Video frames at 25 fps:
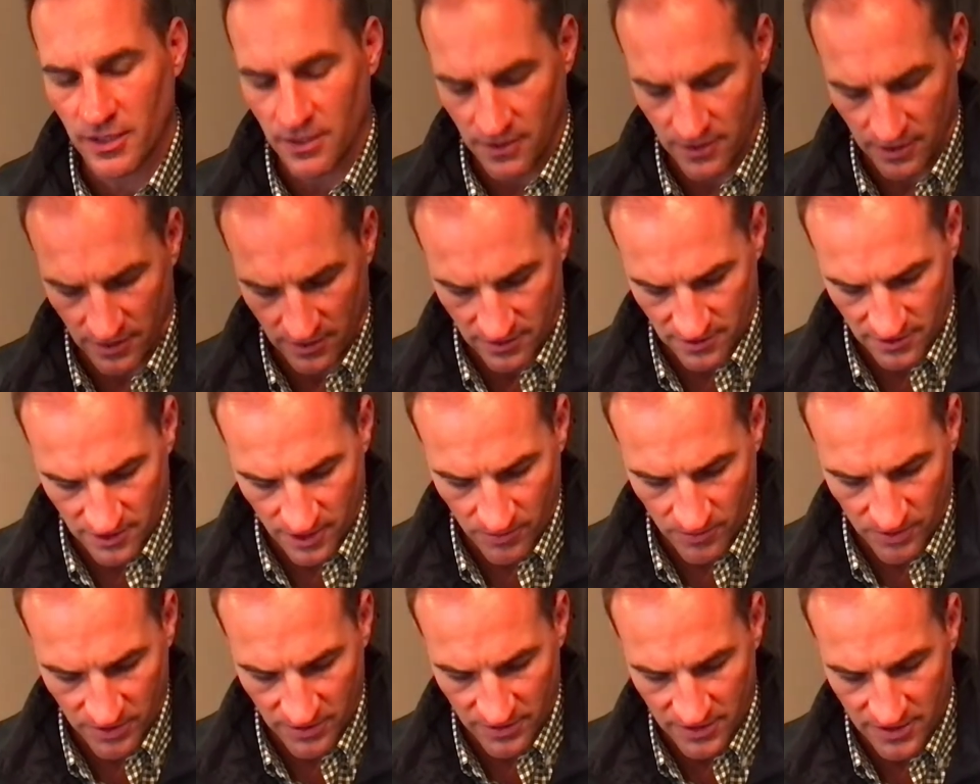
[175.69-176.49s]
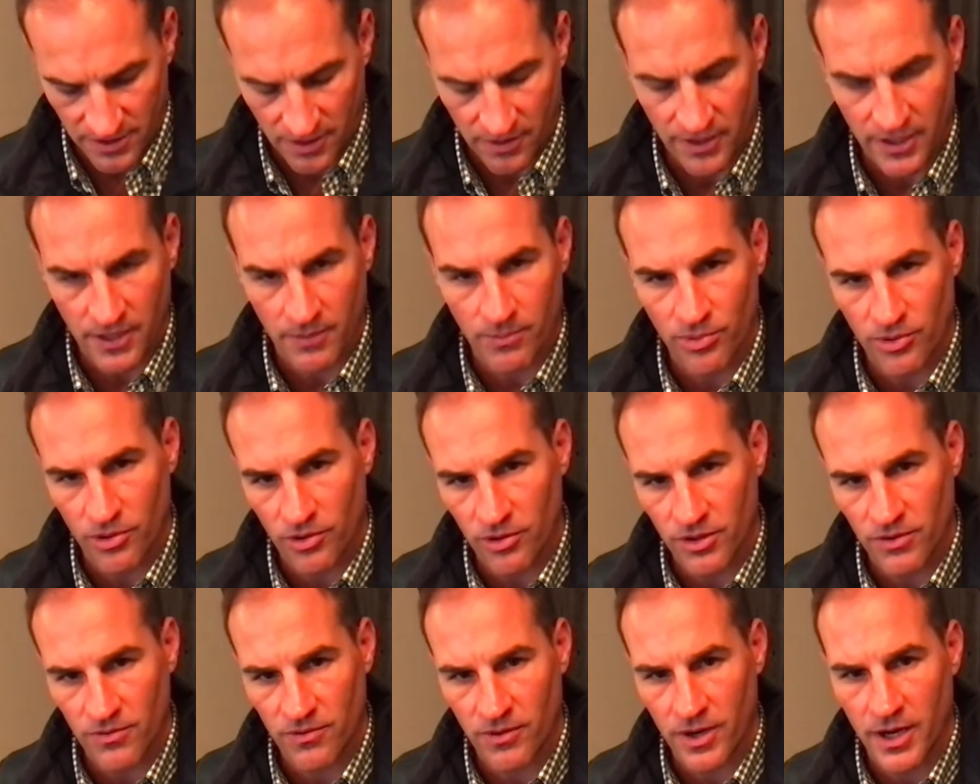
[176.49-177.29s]
That somewhat sound like a
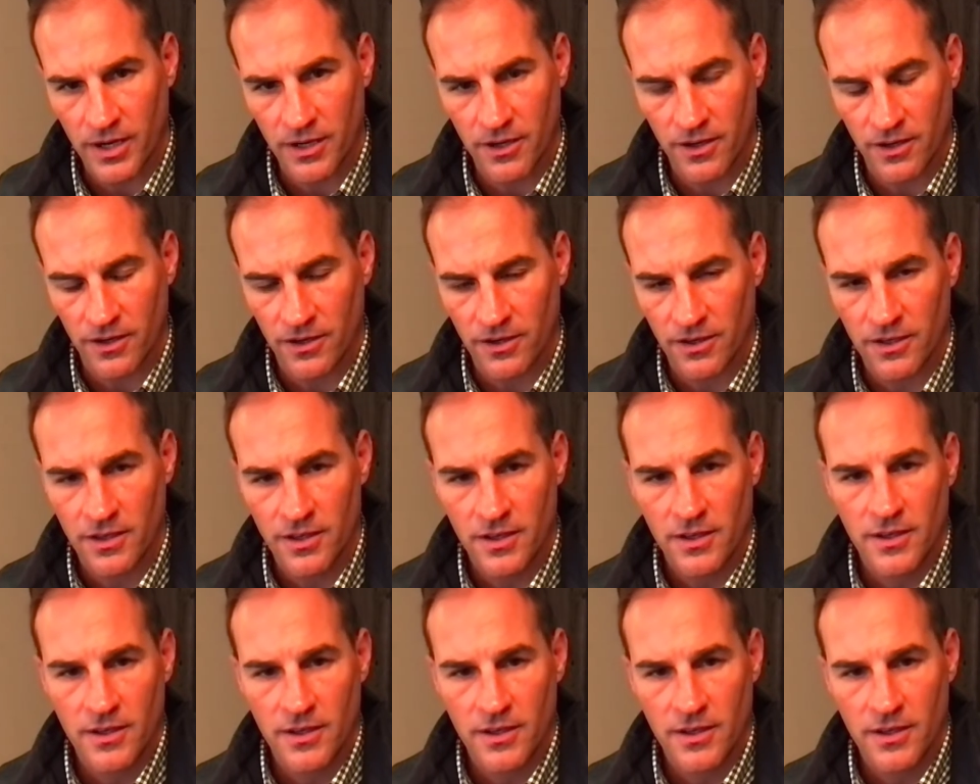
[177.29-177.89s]
broken record.